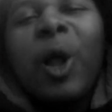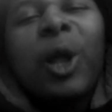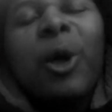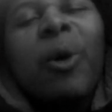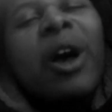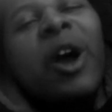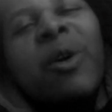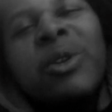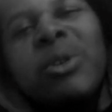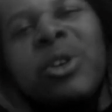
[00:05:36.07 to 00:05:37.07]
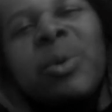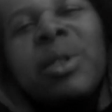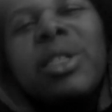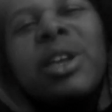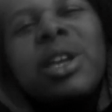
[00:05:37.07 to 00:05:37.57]
hello, how are you
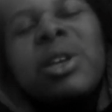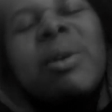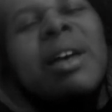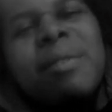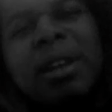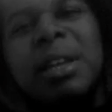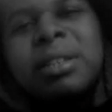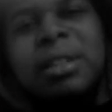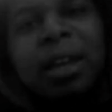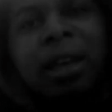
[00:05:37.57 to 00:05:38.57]
doing, thank you, have a nice